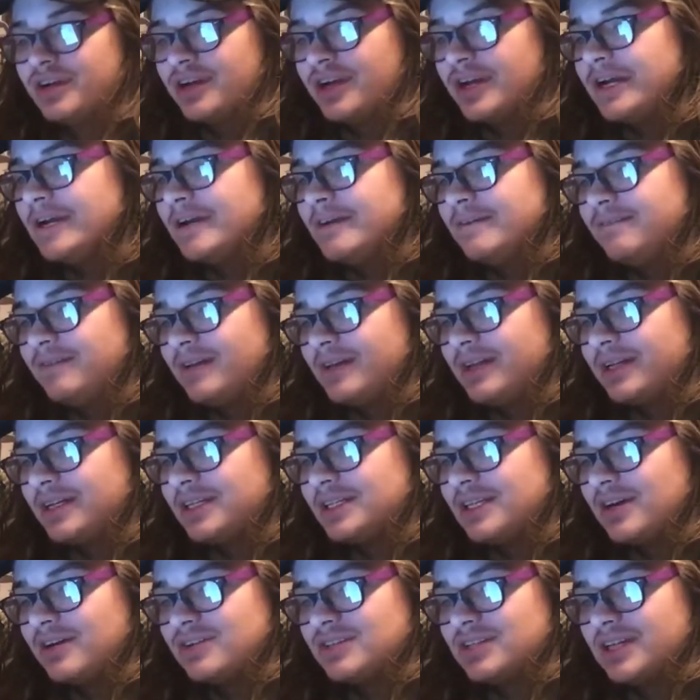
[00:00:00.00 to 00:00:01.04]
Felix
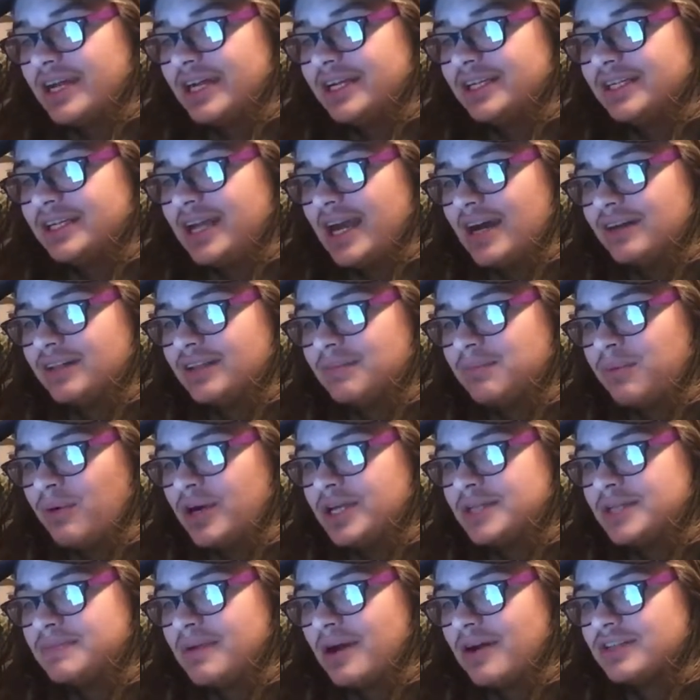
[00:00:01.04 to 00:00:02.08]
yells, laying down. The
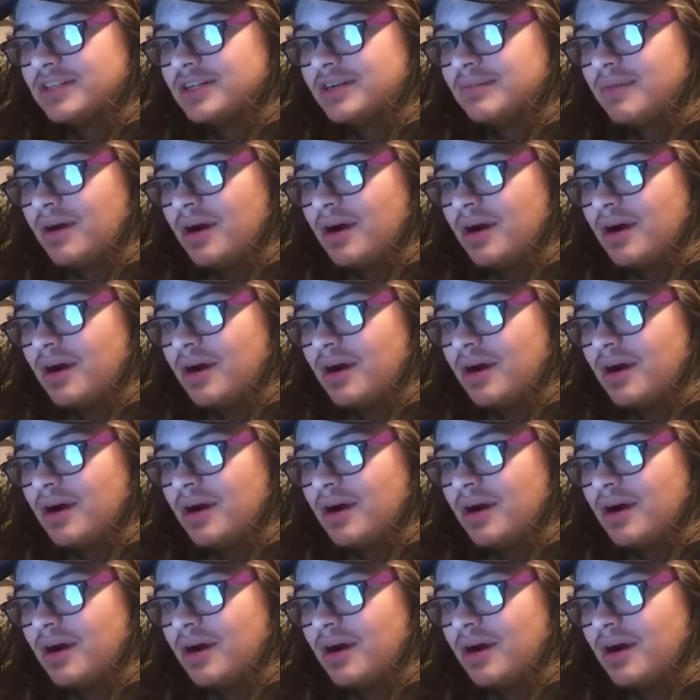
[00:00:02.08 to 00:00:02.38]
boys pounce him.